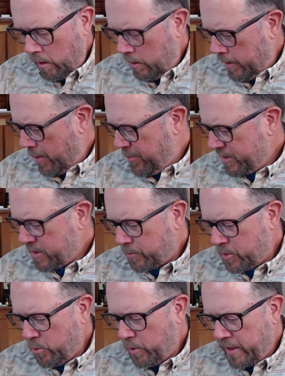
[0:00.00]
I picked up
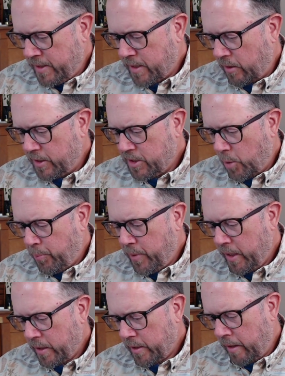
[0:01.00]
two of these. I'll let y'all
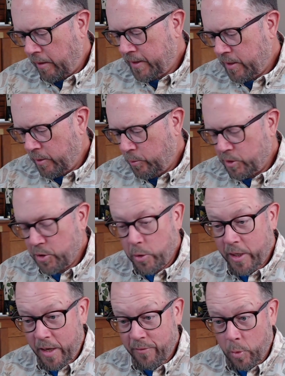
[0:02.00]
pick. I'll let the we'll do a
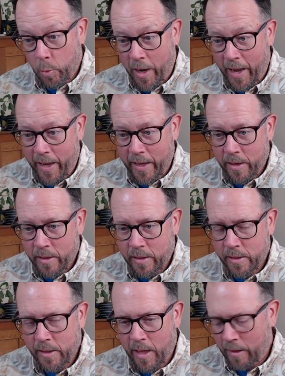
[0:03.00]
giveaway.
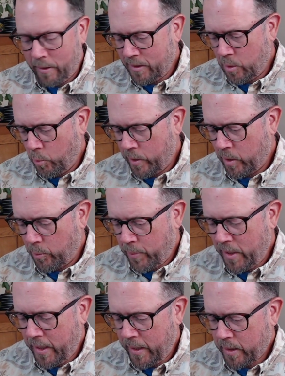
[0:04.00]
I'll let the winner
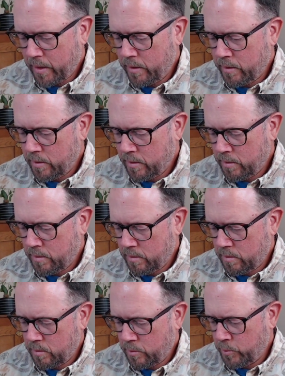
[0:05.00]
pick
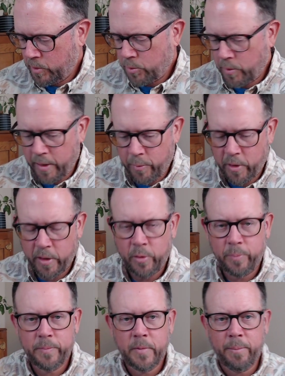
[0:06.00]
which one they want. Oh,
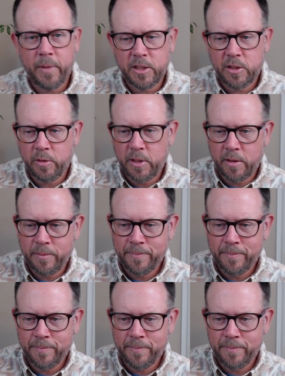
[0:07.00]
I'm not showing y'all.